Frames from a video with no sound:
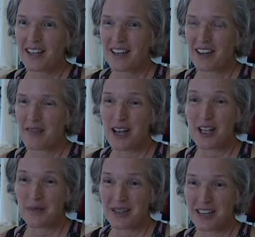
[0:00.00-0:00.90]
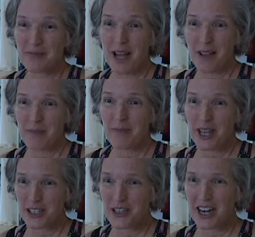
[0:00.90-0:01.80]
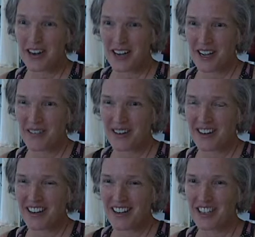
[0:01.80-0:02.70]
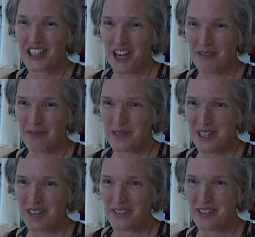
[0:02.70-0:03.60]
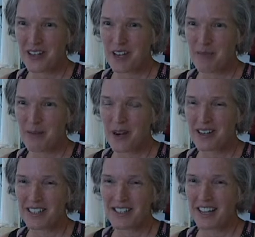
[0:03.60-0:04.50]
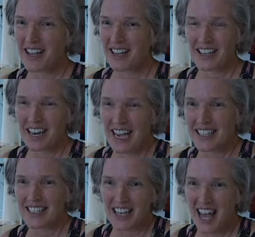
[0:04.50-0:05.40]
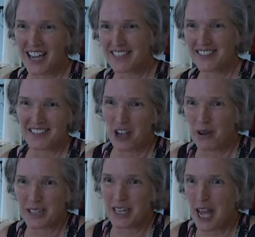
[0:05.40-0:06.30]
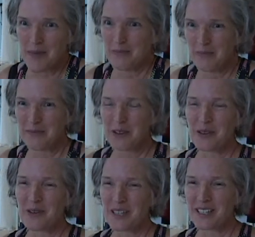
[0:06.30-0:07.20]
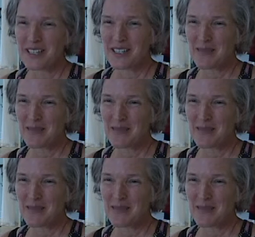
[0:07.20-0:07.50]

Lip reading: My husband is my major caregiver and a chef himself, so he prepares a nice, light, yoga-type nutritional